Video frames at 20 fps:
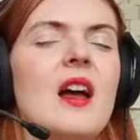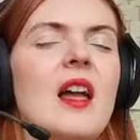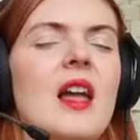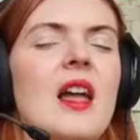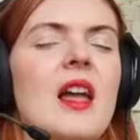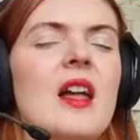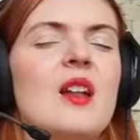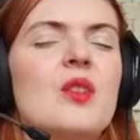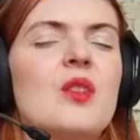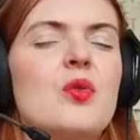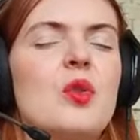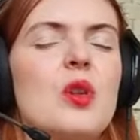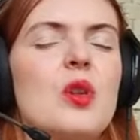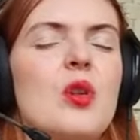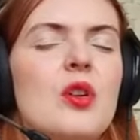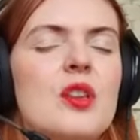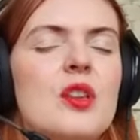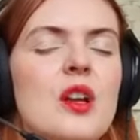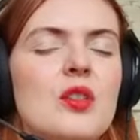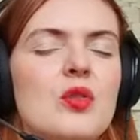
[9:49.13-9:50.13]
And we'll
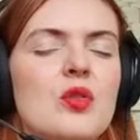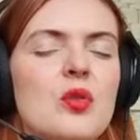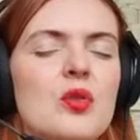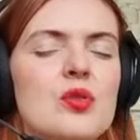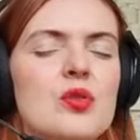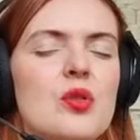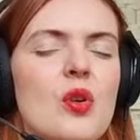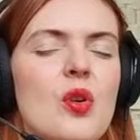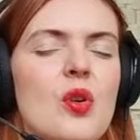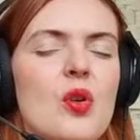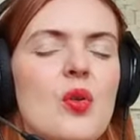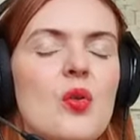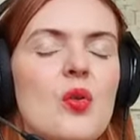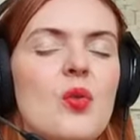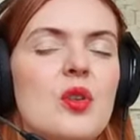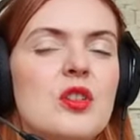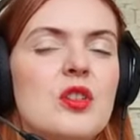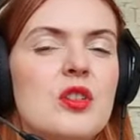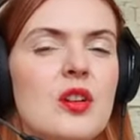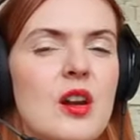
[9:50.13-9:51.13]
connect also
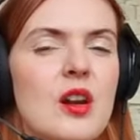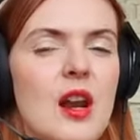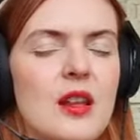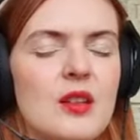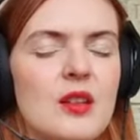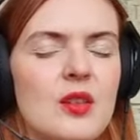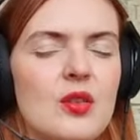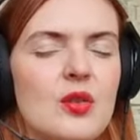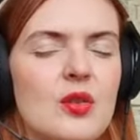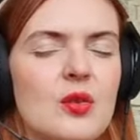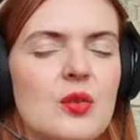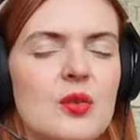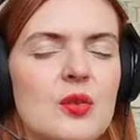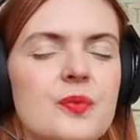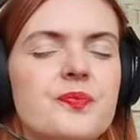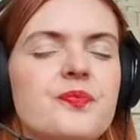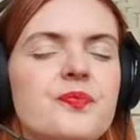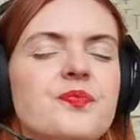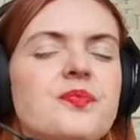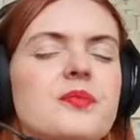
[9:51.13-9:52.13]
with the gratitude.
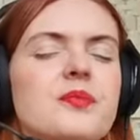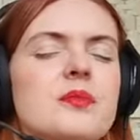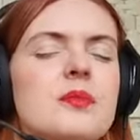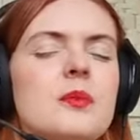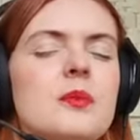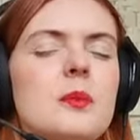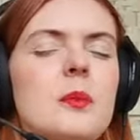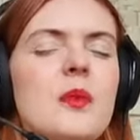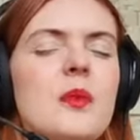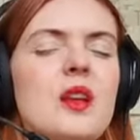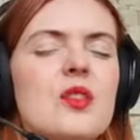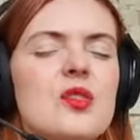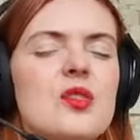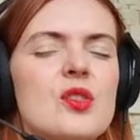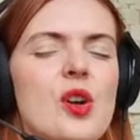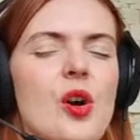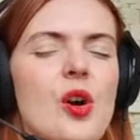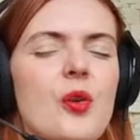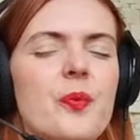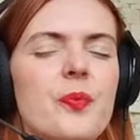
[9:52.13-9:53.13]

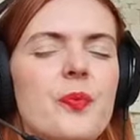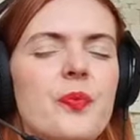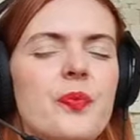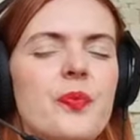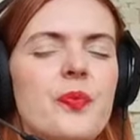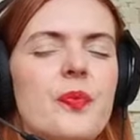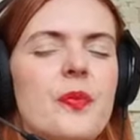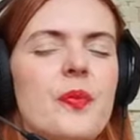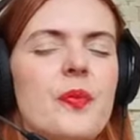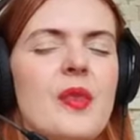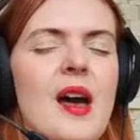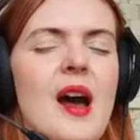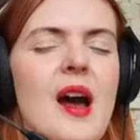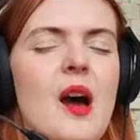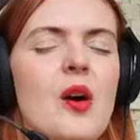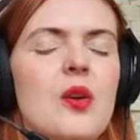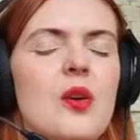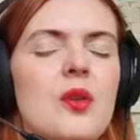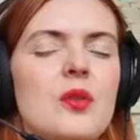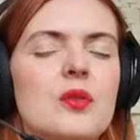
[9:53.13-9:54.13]
So
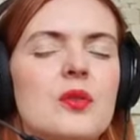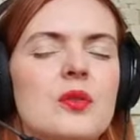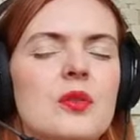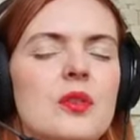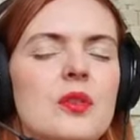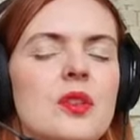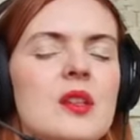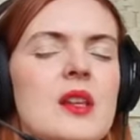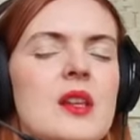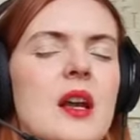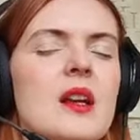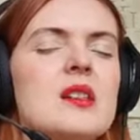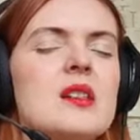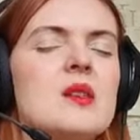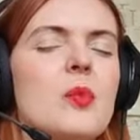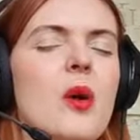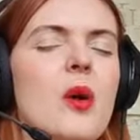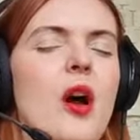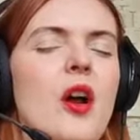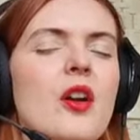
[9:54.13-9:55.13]
now the
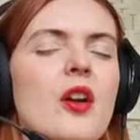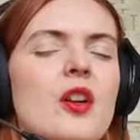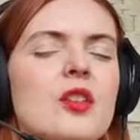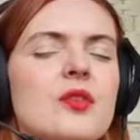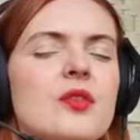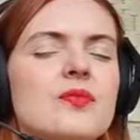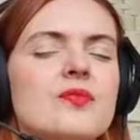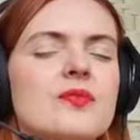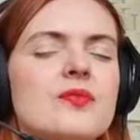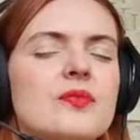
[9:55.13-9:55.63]
next part